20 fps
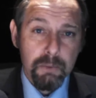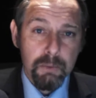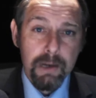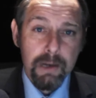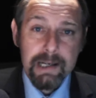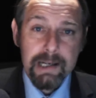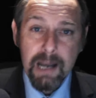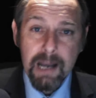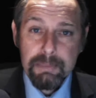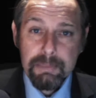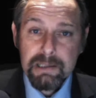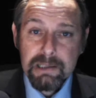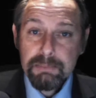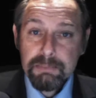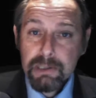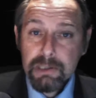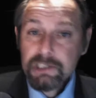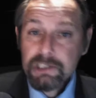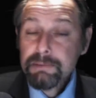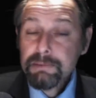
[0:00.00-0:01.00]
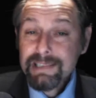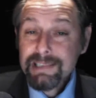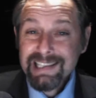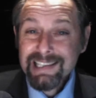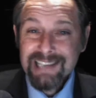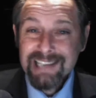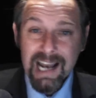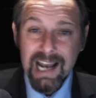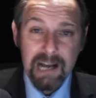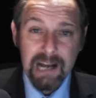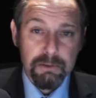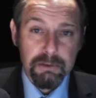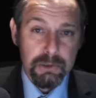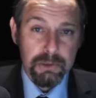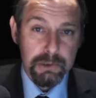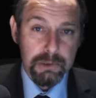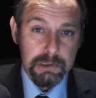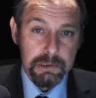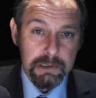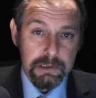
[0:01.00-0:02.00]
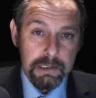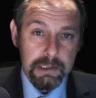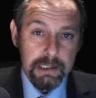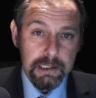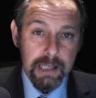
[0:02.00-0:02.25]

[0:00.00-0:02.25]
where capital punishment is outlawed.